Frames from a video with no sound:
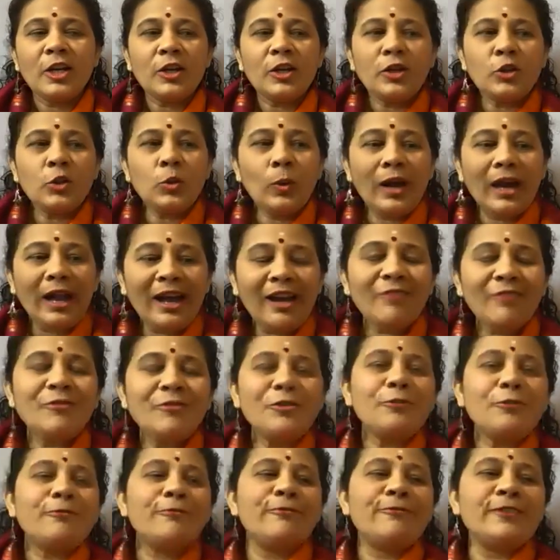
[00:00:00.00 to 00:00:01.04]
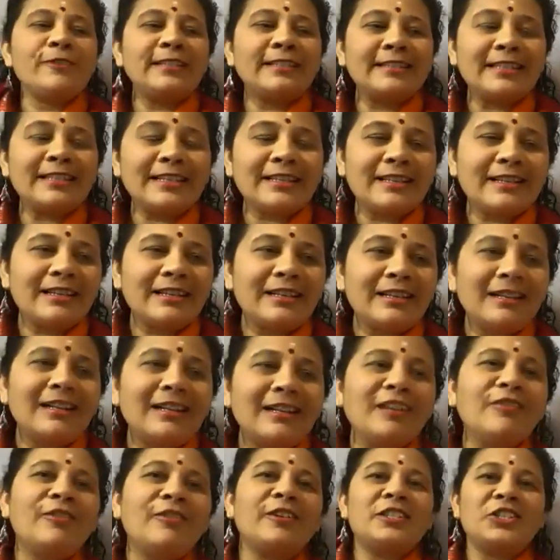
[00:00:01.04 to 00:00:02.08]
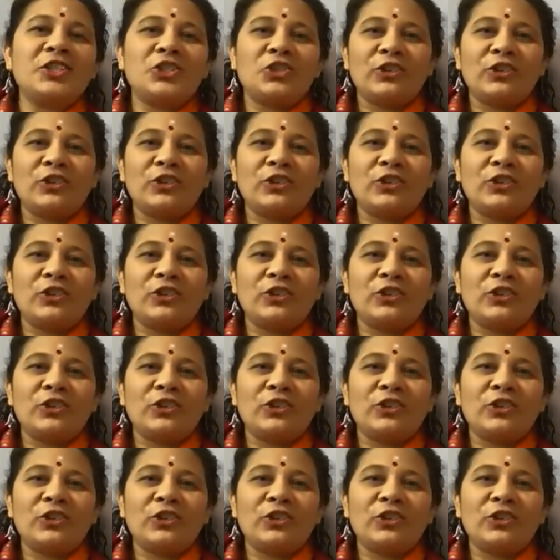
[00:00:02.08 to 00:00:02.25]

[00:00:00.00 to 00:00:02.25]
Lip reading: you have to physically first